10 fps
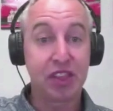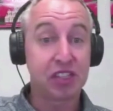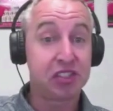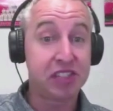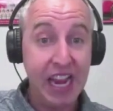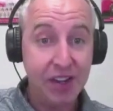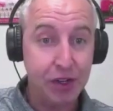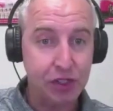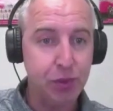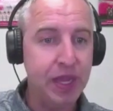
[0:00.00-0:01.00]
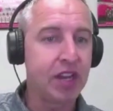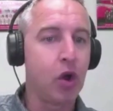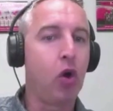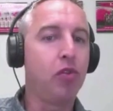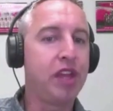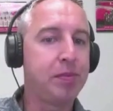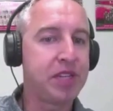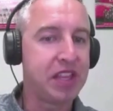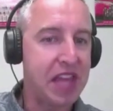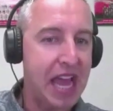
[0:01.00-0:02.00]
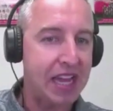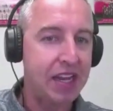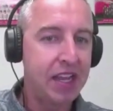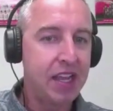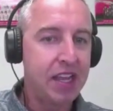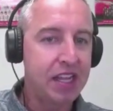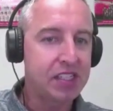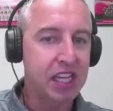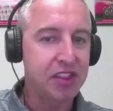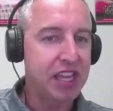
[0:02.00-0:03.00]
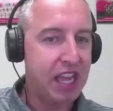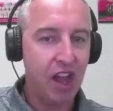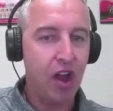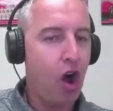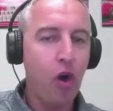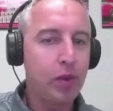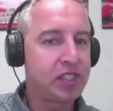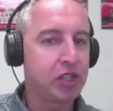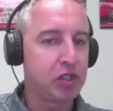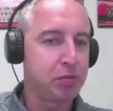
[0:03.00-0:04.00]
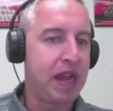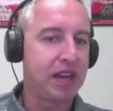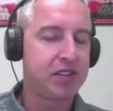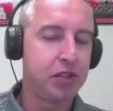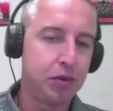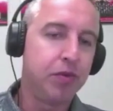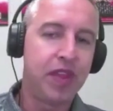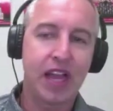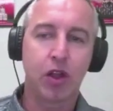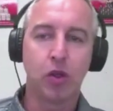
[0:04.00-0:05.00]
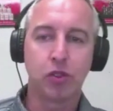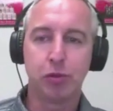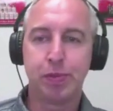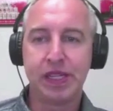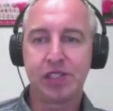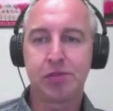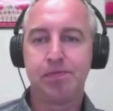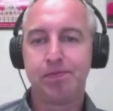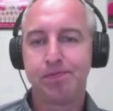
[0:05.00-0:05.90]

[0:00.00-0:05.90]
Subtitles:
the standards, we can hold them to that, because I think it always goes back to that culture piece.